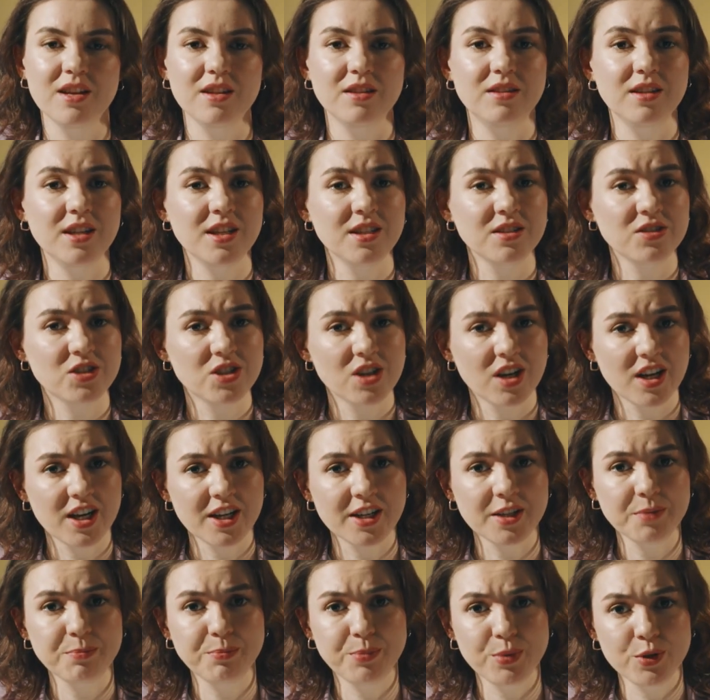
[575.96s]
The
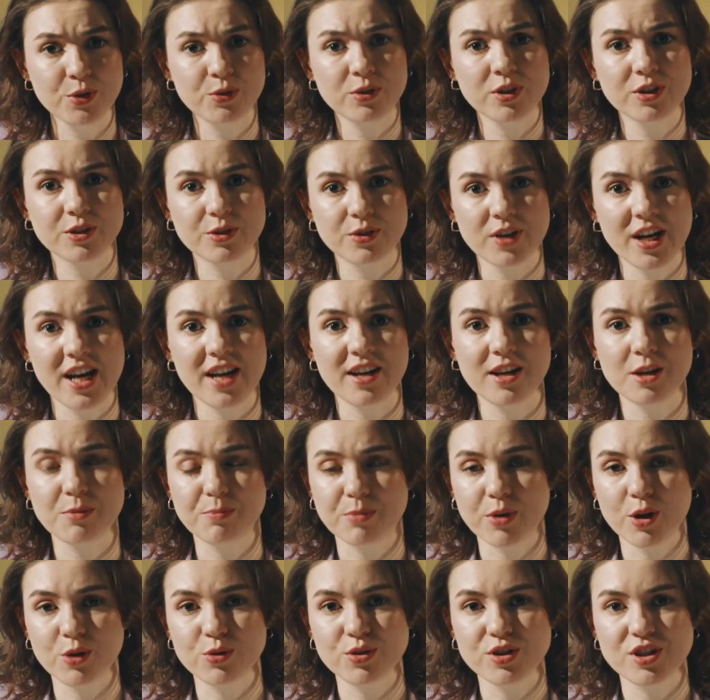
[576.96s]
entire bureaucratic
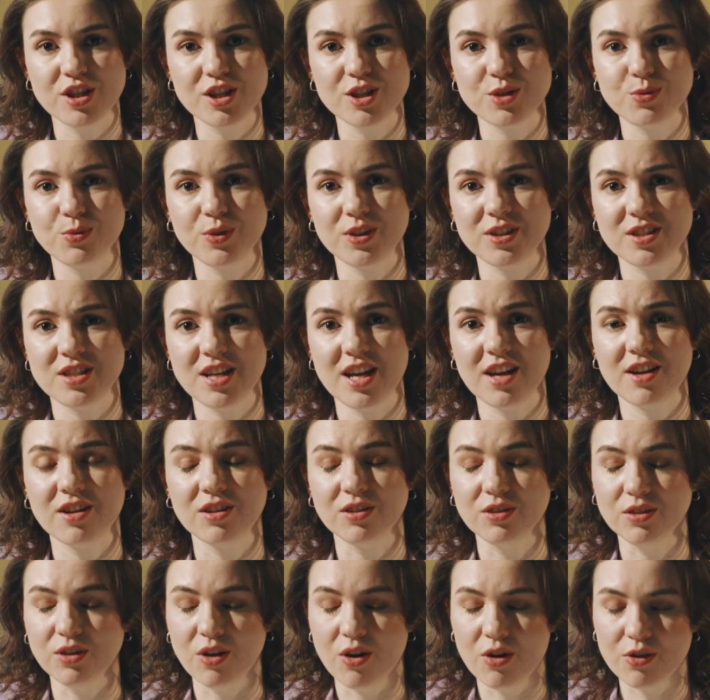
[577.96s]
process will take
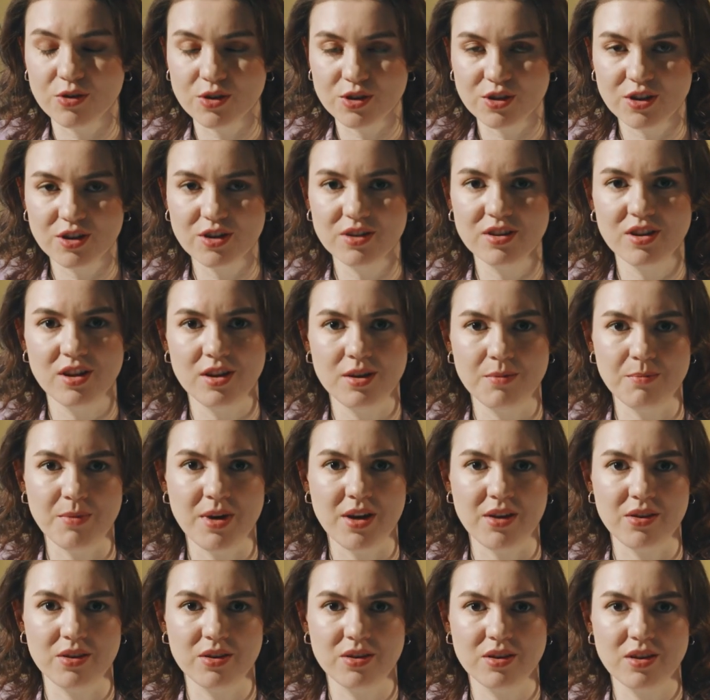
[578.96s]
longer than a
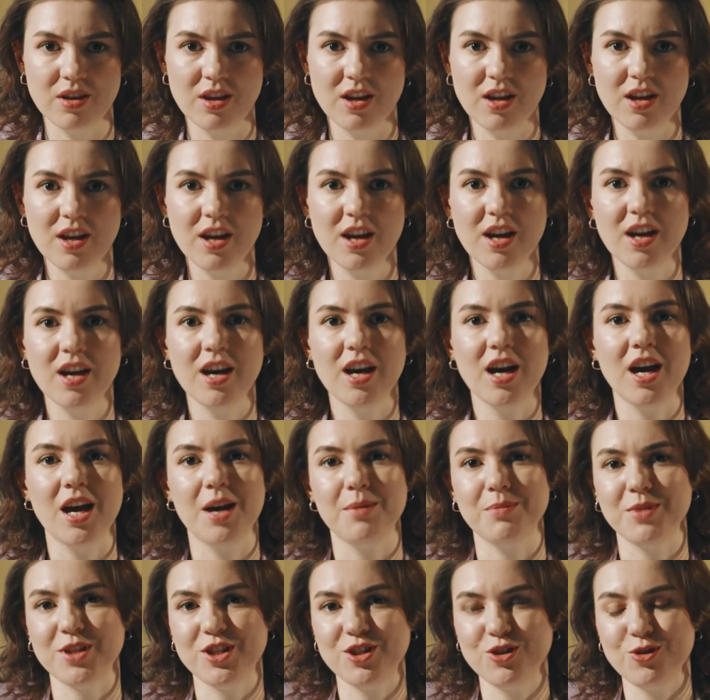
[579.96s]
month.
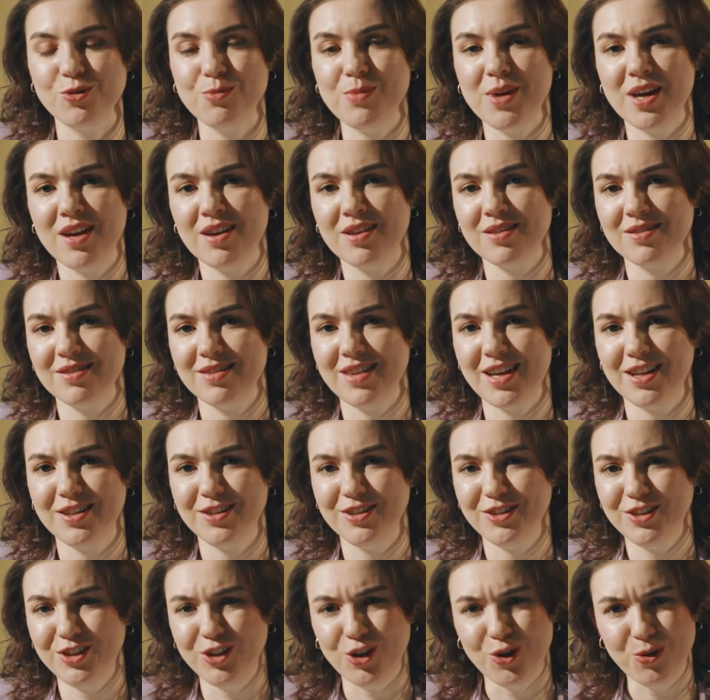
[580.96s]
I'm assuming
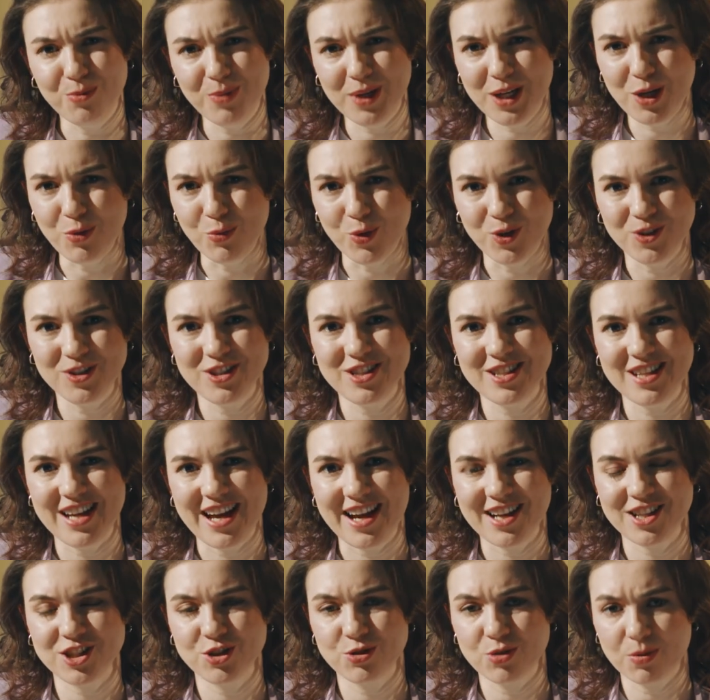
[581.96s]
that nobody wants
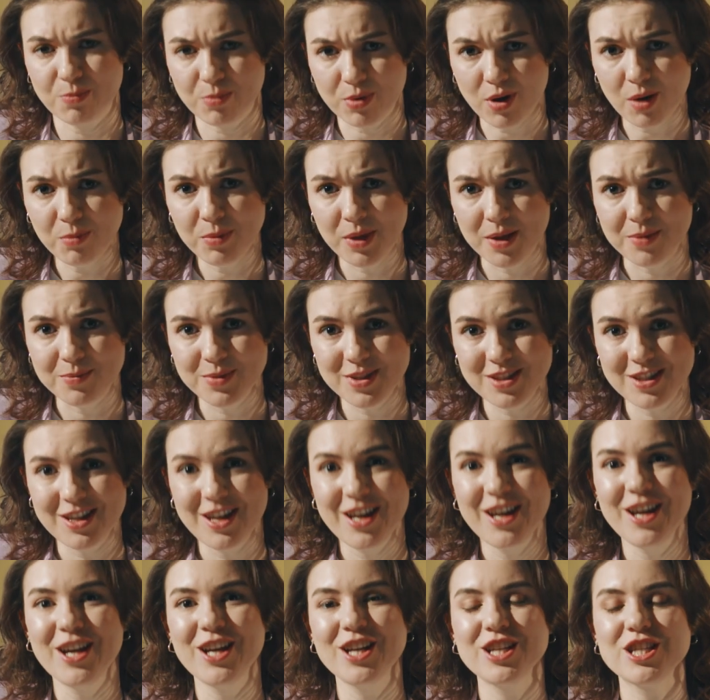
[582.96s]
extra problems,
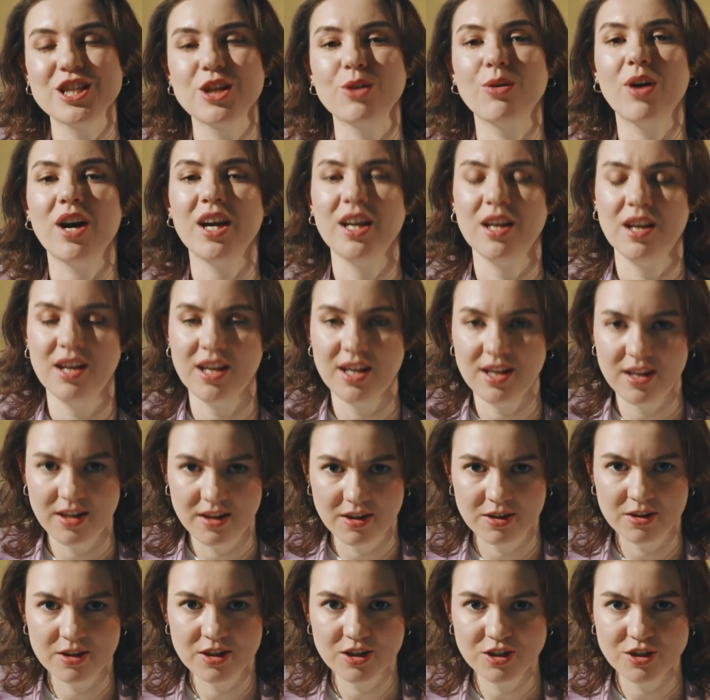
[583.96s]
so
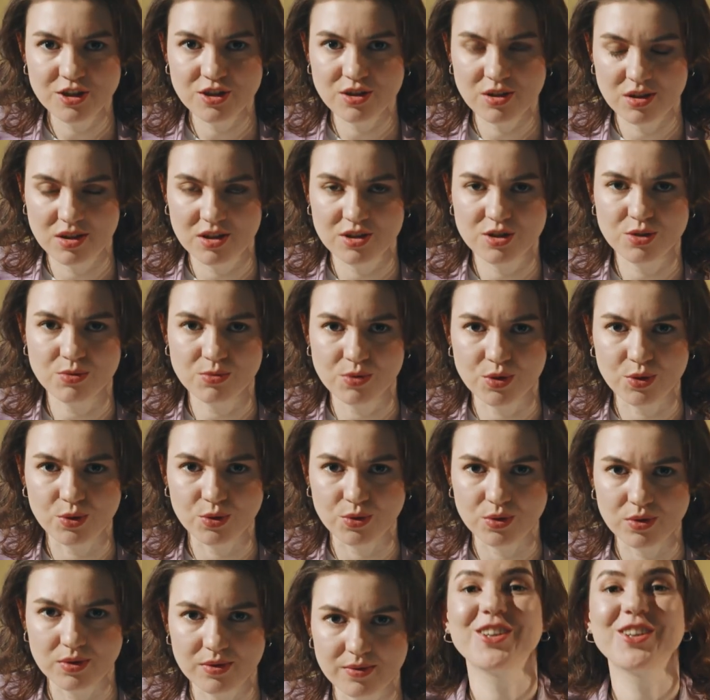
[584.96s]
adhere to this rule.